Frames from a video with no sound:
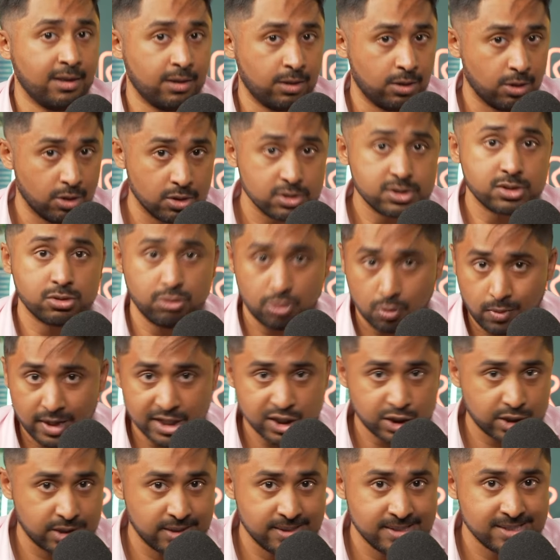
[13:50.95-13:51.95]
Those two
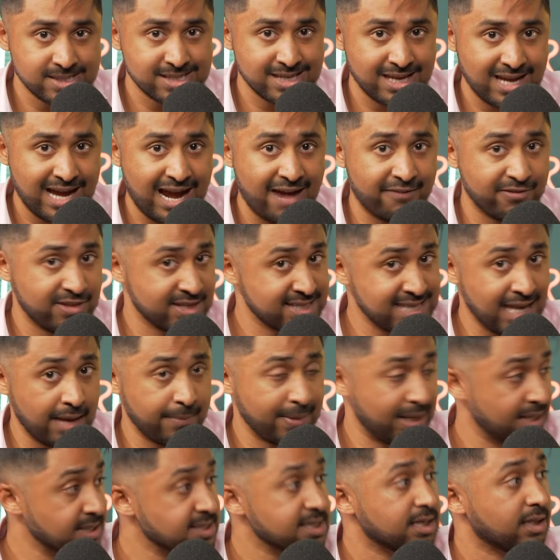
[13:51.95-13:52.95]
questions have the same
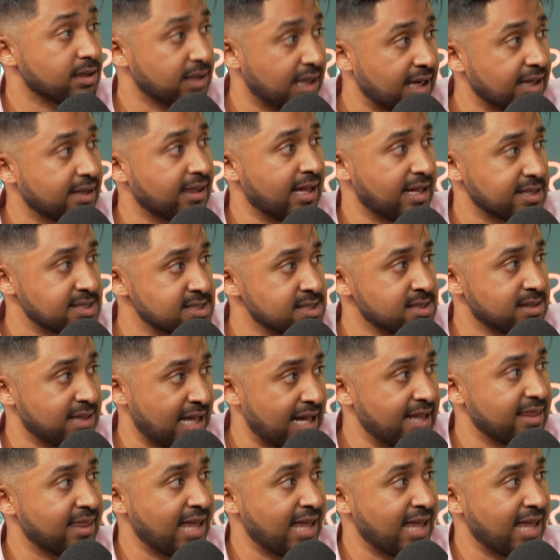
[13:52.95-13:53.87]
answer. Like that's a